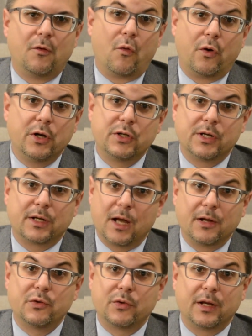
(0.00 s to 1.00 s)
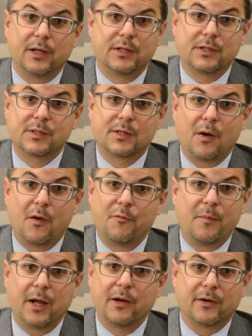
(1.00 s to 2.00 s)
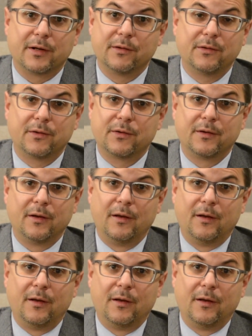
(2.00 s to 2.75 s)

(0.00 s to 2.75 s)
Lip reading: origin countries of migrants